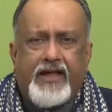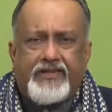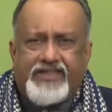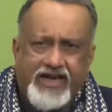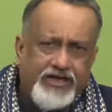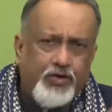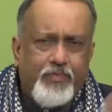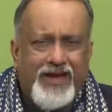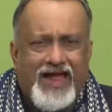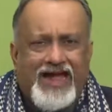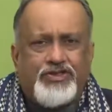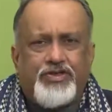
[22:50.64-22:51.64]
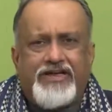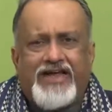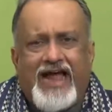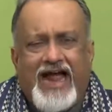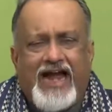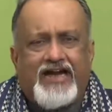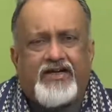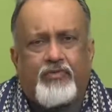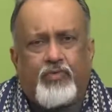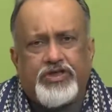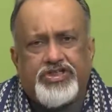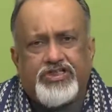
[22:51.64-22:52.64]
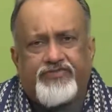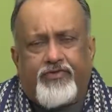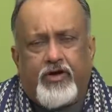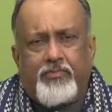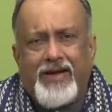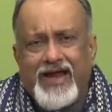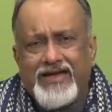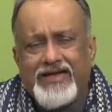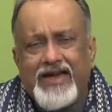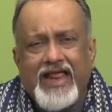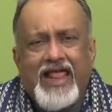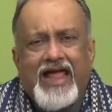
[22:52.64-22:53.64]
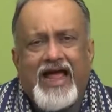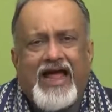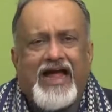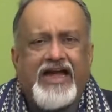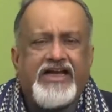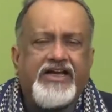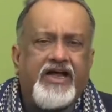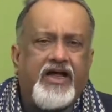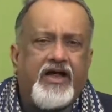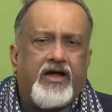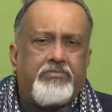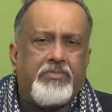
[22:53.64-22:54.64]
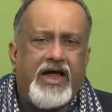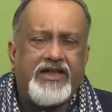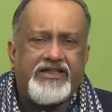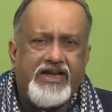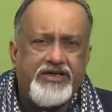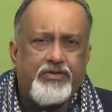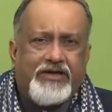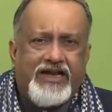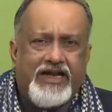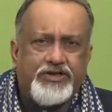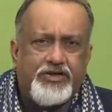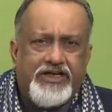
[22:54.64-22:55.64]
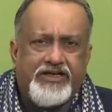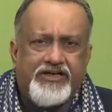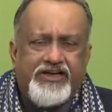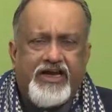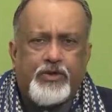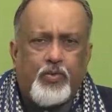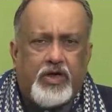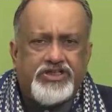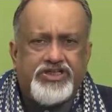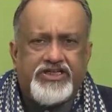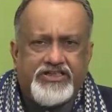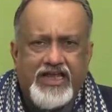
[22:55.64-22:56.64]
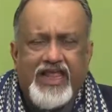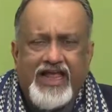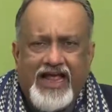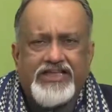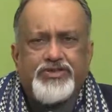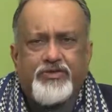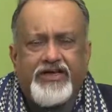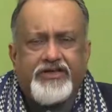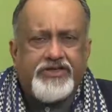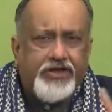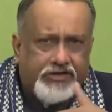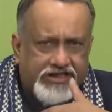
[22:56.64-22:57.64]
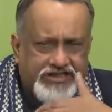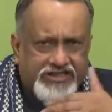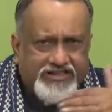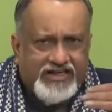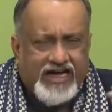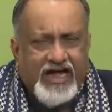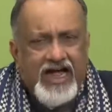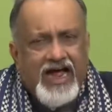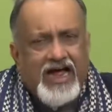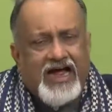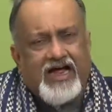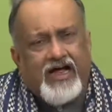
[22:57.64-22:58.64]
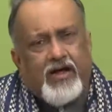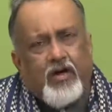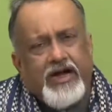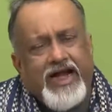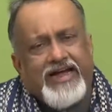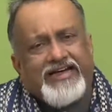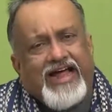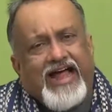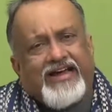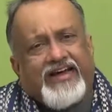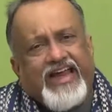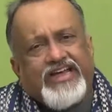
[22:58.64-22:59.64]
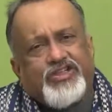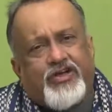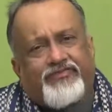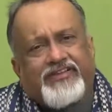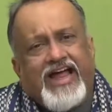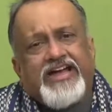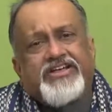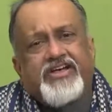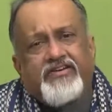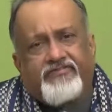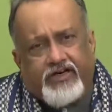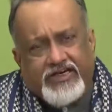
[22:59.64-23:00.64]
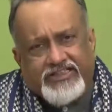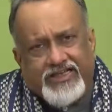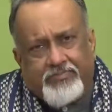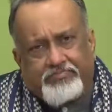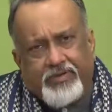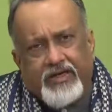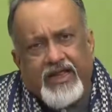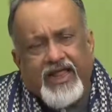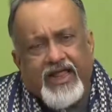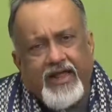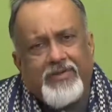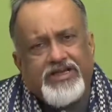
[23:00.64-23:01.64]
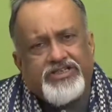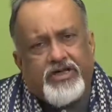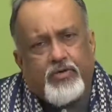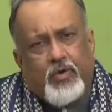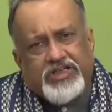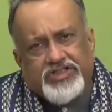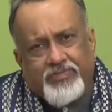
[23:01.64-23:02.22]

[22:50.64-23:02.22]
then you may actually add watches for men, and then you can actually create watches, as you can see the entire range of Titan, for example, a major watch